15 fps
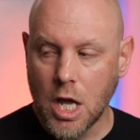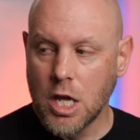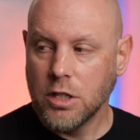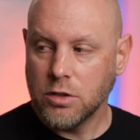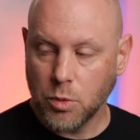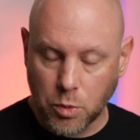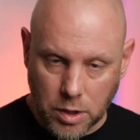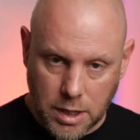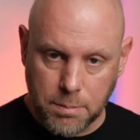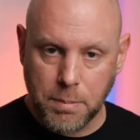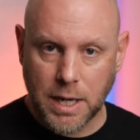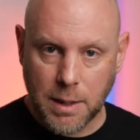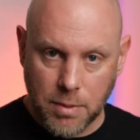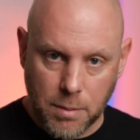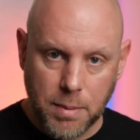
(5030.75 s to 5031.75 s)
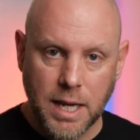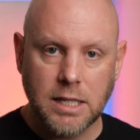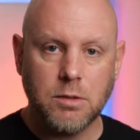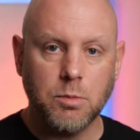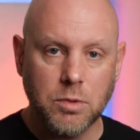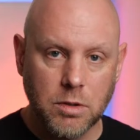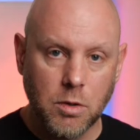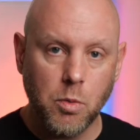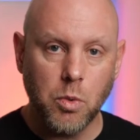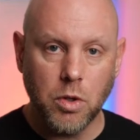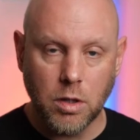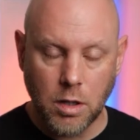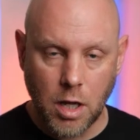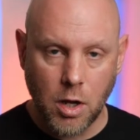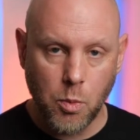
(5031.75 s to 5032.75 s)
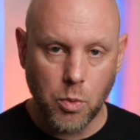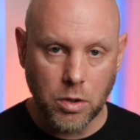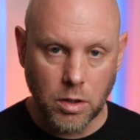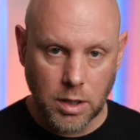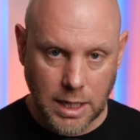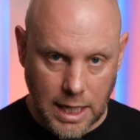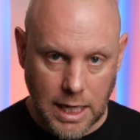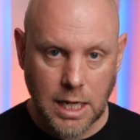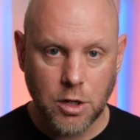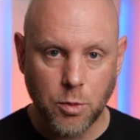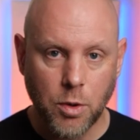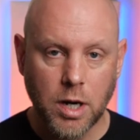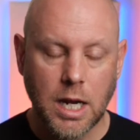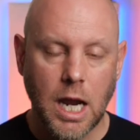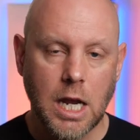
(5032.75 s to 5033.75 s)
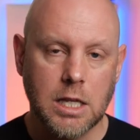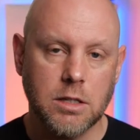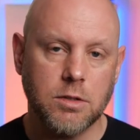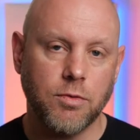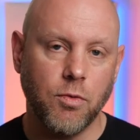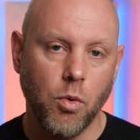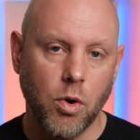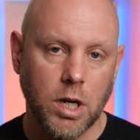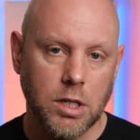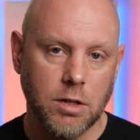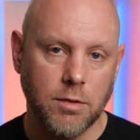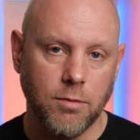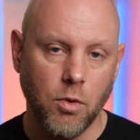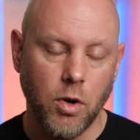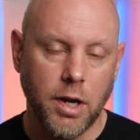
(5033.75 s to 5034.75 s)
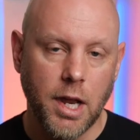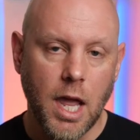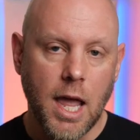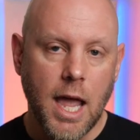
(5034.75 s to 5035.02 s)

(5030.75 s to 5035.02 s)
So we'll pick up the pace and we'll kick into our cadence for Into the Void,